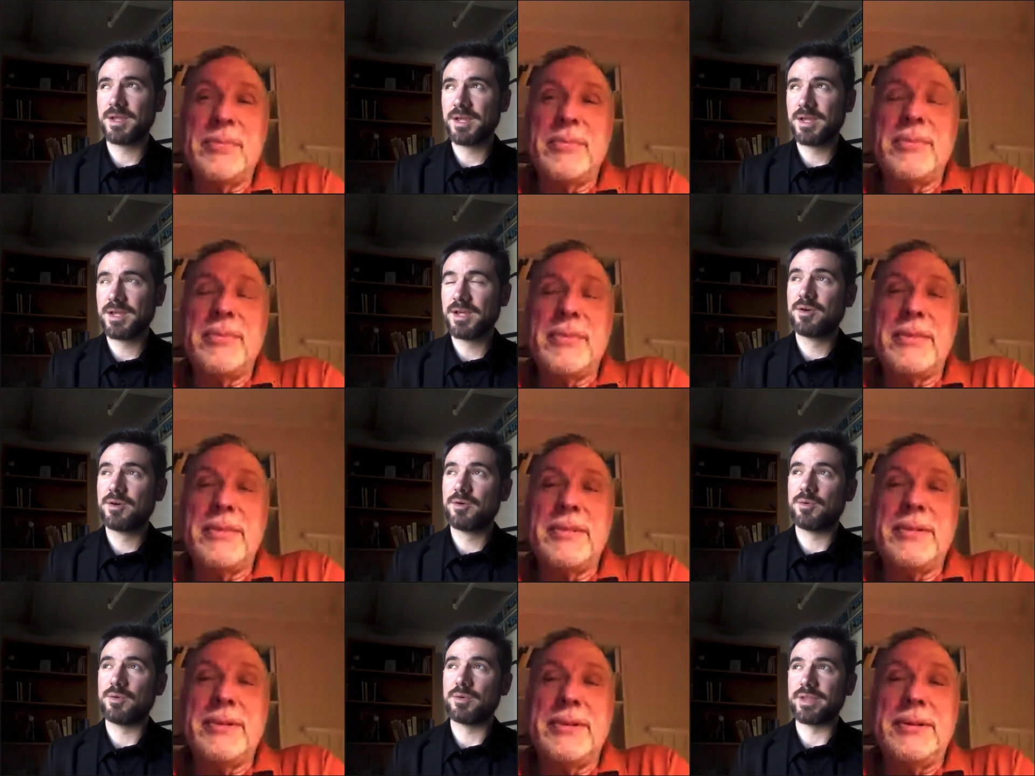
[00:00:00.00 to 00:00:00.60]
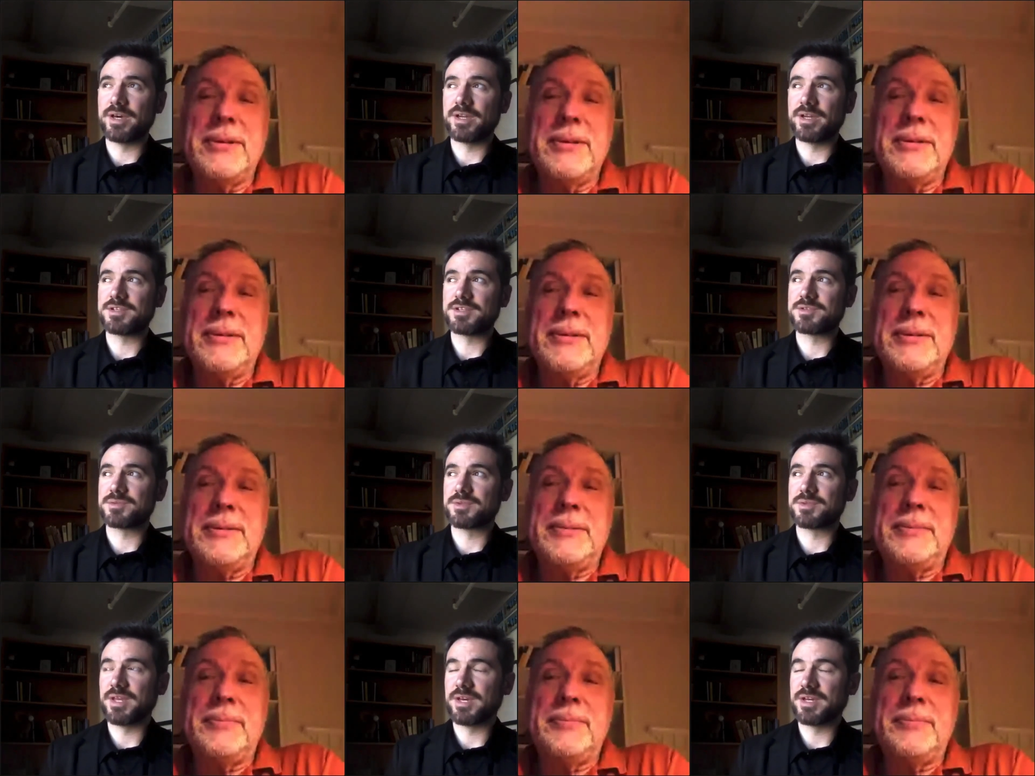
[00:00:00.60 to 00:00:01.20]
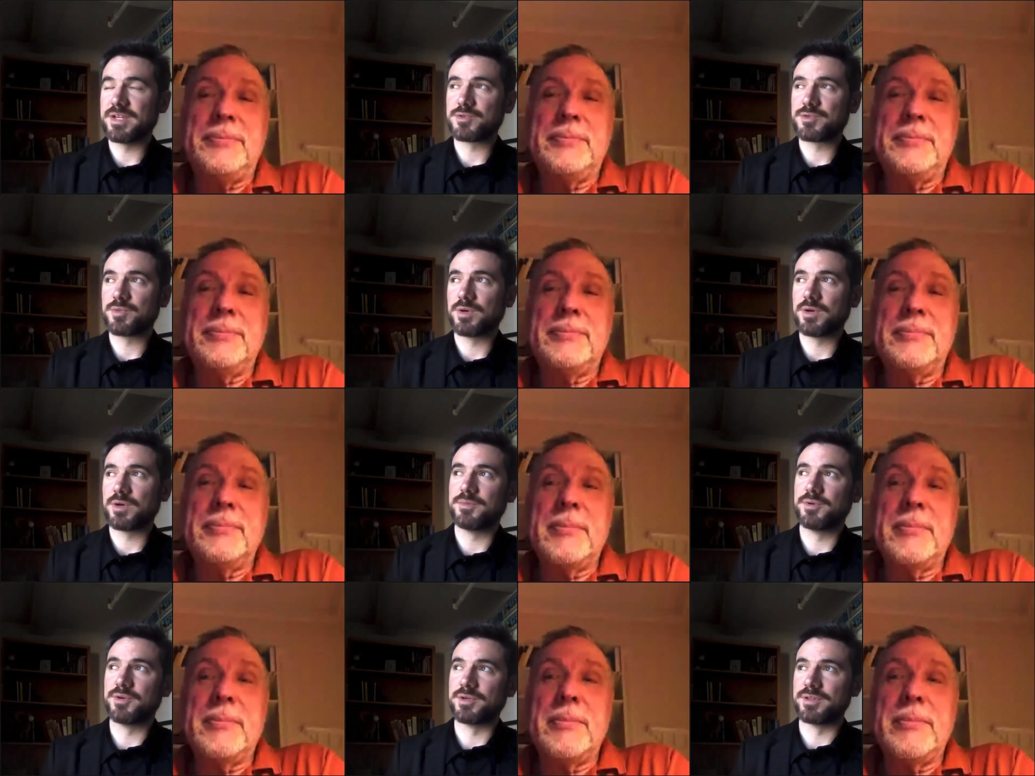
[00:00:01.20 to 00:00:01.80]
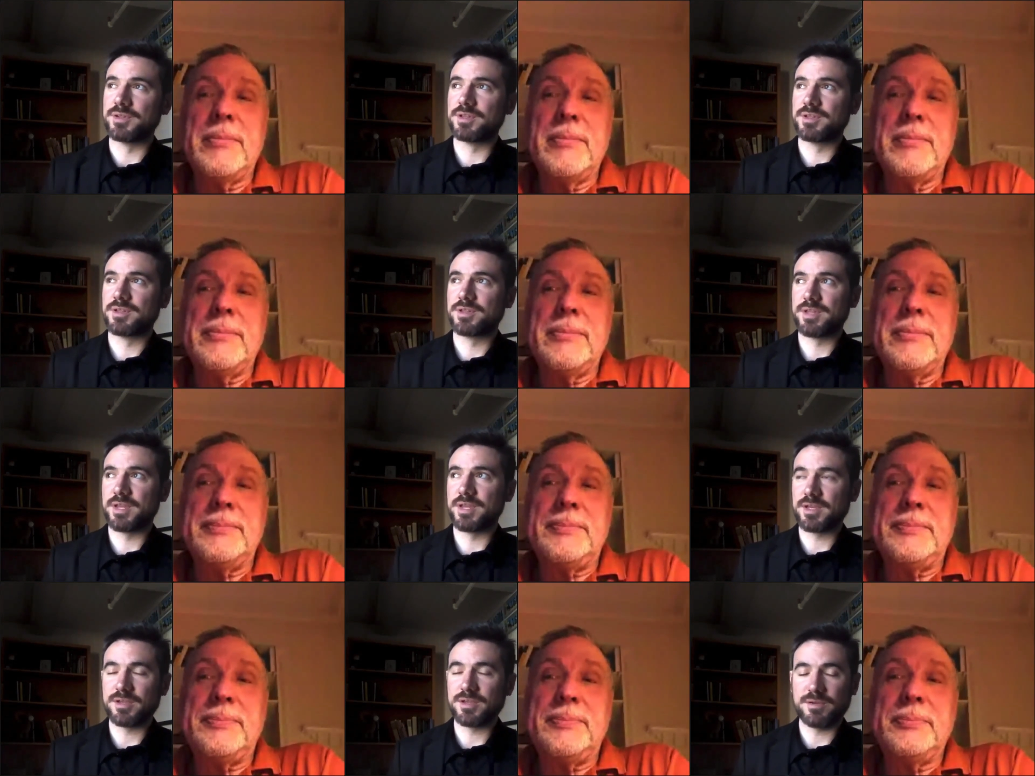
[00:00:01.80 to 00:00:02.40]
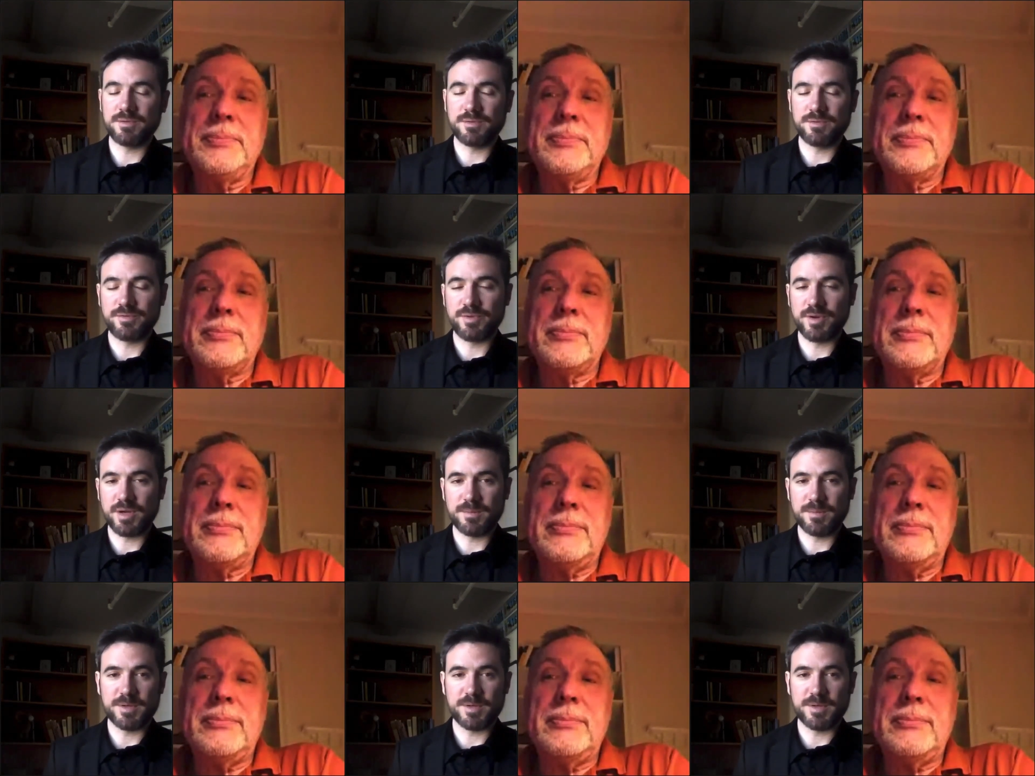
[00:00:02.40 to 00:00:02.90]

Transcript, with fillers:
Speaker 1: Well, that is that is well put. Thank you very much for